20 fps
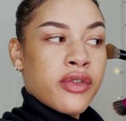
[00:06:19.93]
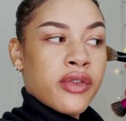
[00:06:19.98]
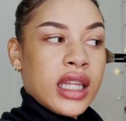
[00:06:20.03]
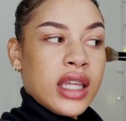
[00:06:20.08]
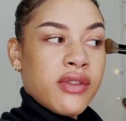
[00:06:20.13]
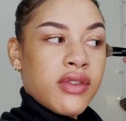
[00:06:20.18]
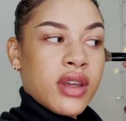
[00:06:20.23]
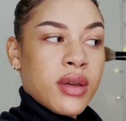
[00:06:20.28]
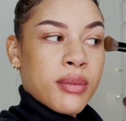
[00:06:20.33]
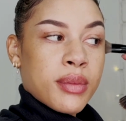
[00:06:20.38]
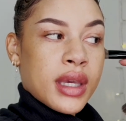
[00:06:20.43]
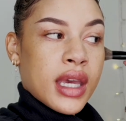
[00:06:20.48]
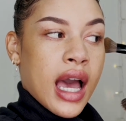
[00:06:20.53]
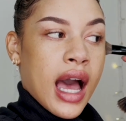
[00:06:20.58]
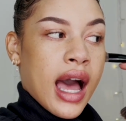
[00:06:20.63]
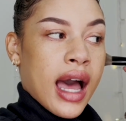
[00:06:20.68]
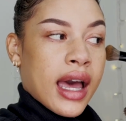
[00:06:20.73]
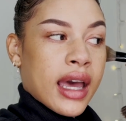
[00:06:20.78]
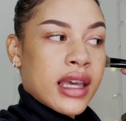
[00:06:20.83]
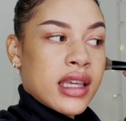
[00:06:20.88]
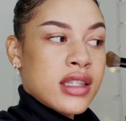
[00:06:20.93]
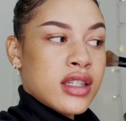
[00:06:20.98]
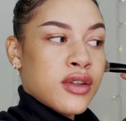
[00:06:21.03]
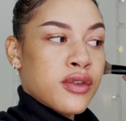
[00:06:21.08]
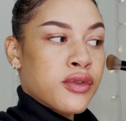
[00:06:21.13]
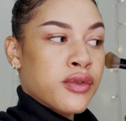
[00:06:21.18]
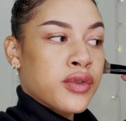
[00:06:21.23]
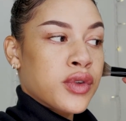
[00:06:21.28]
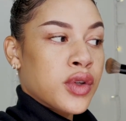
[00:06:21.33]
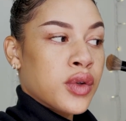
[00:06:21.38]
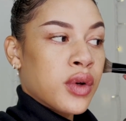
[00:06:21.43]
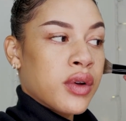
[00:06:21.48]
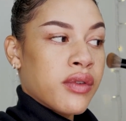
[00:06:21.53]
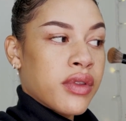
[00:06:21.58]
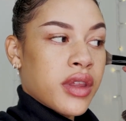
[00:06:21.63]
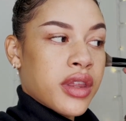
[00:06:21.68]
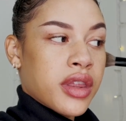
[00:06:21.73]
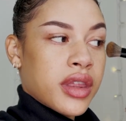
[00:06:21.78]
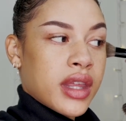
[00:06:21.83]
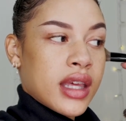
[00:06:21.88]
leaving behind a few of
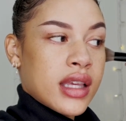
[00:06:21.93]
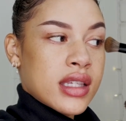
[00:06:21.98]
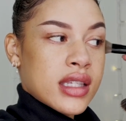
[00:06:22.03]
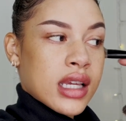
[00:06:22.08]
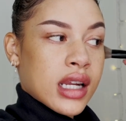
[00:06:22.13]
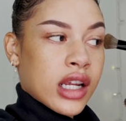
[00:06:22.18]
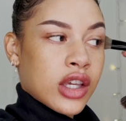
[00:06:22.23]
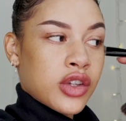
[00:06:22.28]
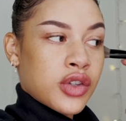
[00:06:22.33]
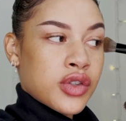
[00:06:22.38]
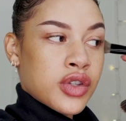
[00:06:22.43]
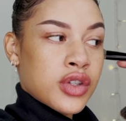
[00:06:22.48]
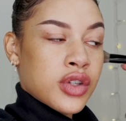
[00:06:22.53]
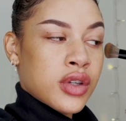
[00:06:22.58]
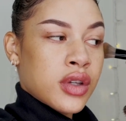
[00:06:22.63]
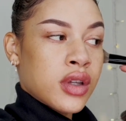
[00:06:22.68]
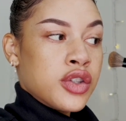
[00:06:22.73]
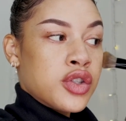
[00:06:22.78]
the things that I used to